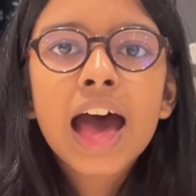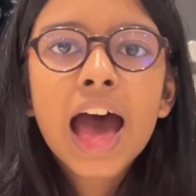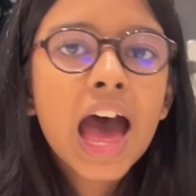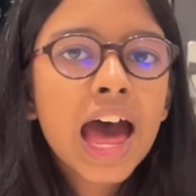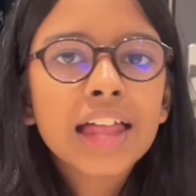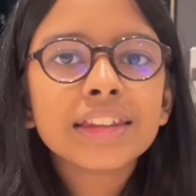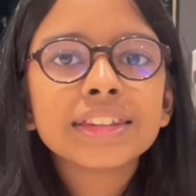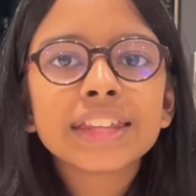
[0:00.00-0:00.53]

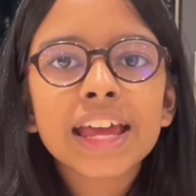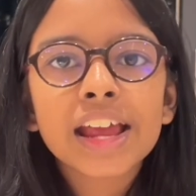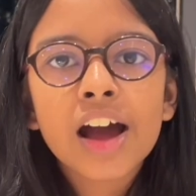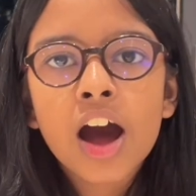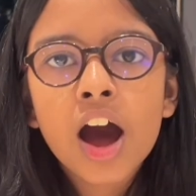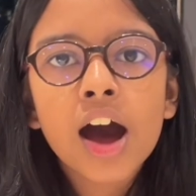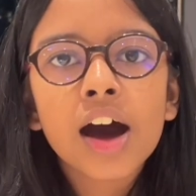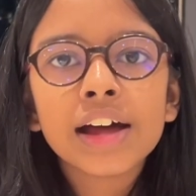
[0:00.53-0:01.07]
and
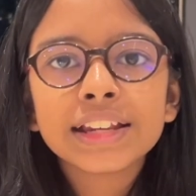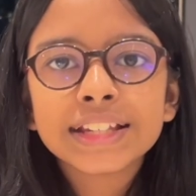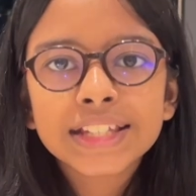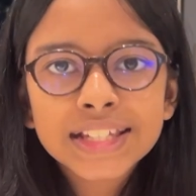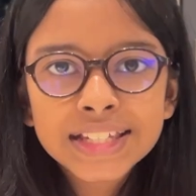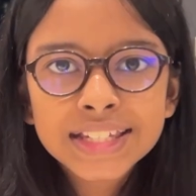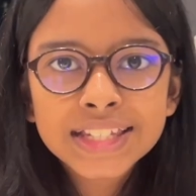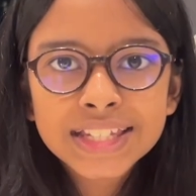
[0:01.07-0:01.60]
they are
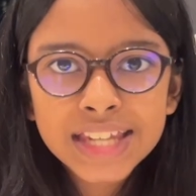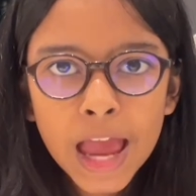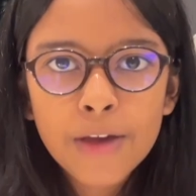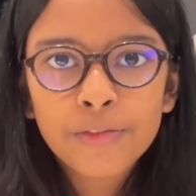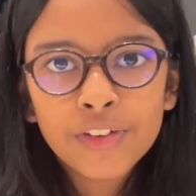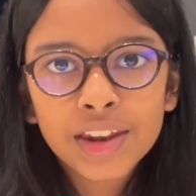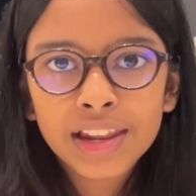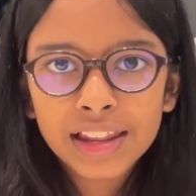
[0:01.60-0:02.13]

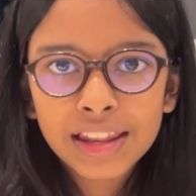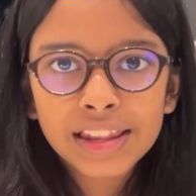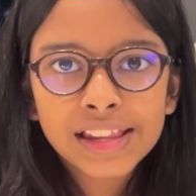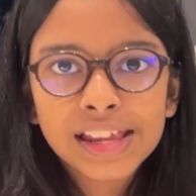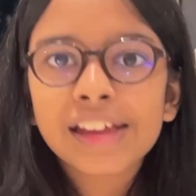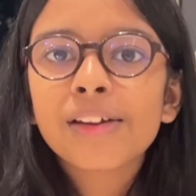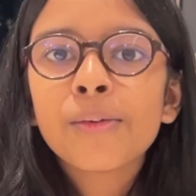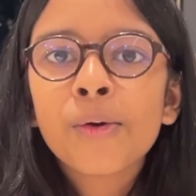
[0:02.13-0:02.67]

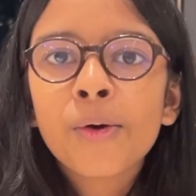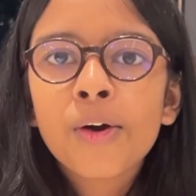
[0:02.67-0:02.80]
definitely